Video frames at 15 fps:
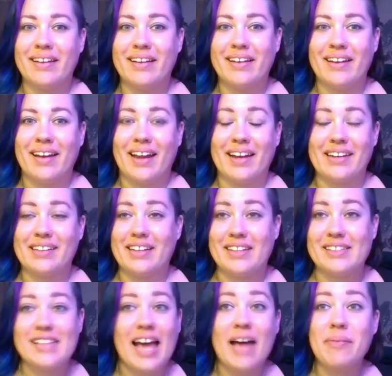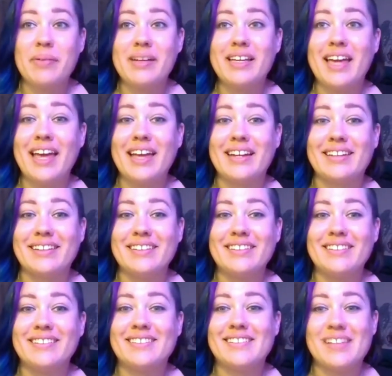And it's happened again.
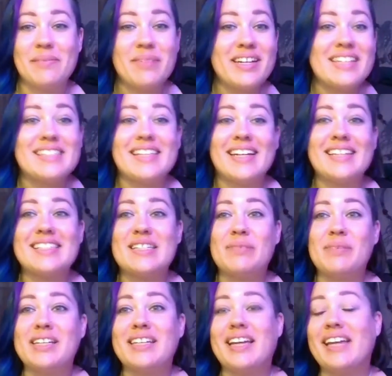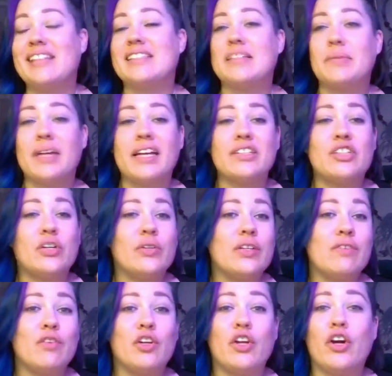Somebody said it to me again, somebody I don't
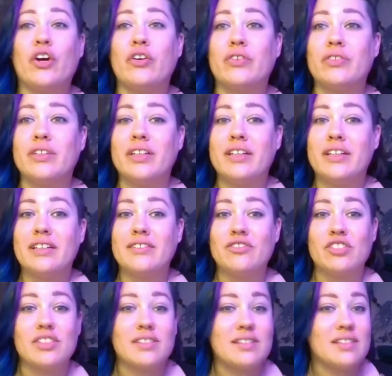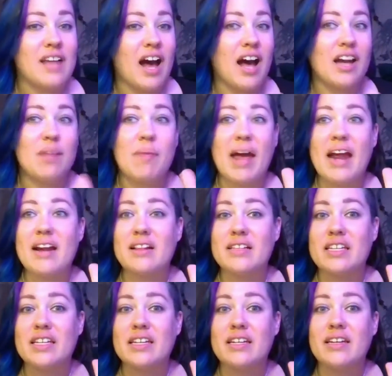even know. Just
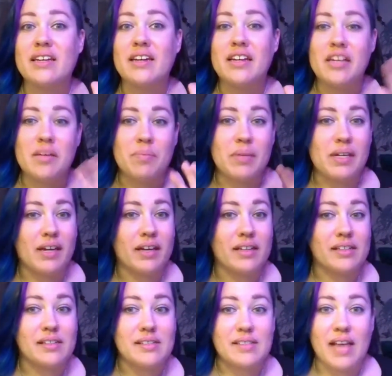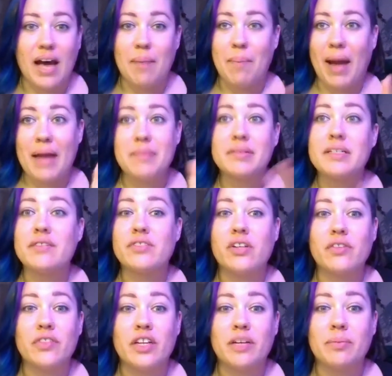automatically, because my beliefs
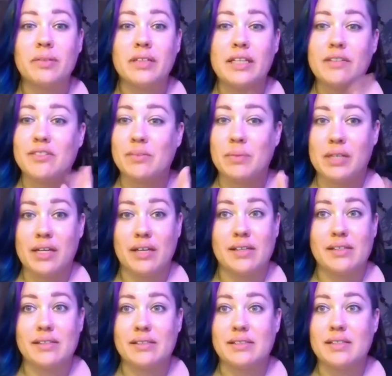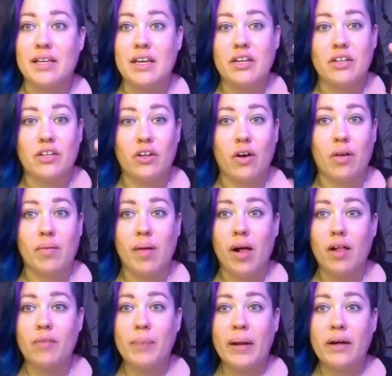aren't their beliefs, and because,
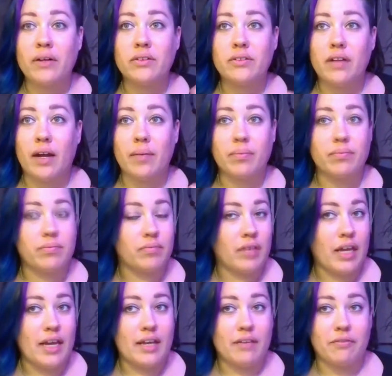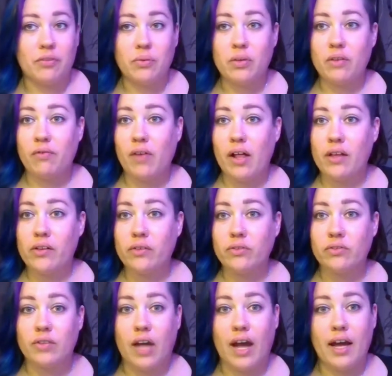hey, if you want to follow
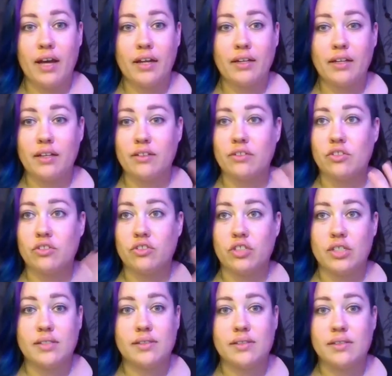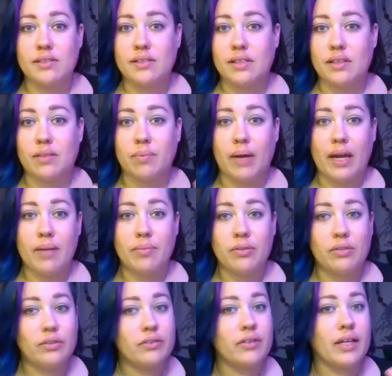God and Jesus and the
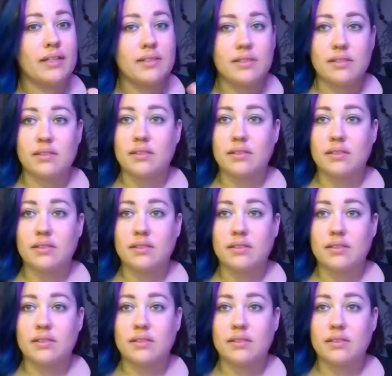Bible, that's